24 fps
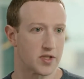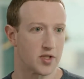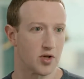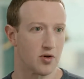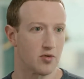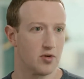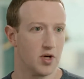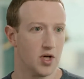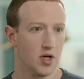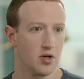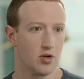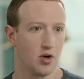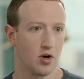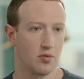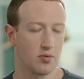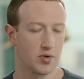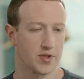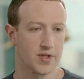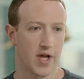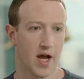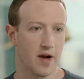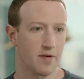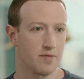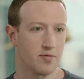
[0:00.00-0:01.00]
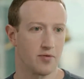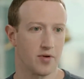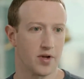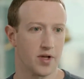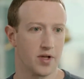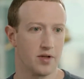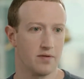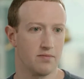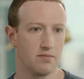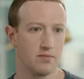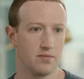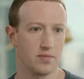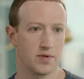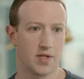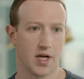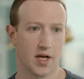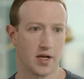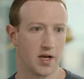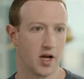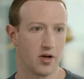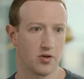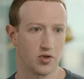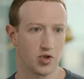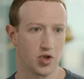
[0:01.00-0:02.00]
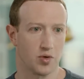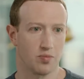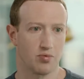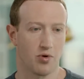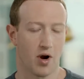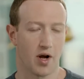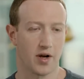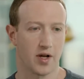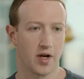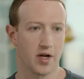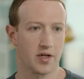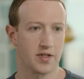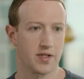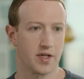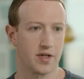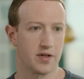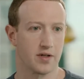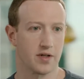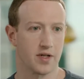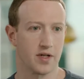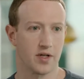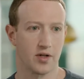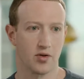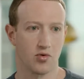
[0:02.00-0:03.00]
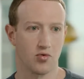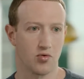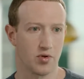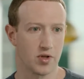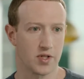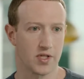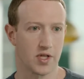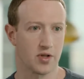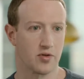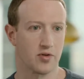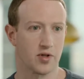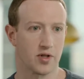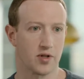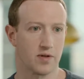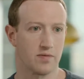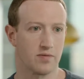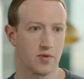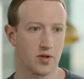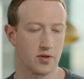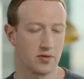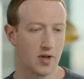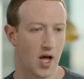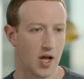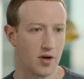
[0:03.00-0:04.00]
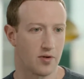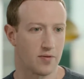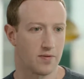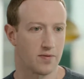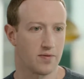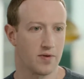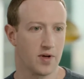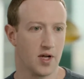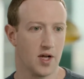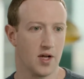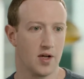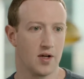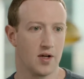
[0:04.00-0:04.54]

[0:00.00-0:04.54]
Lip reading: So almost every technology product and increasingly a lot of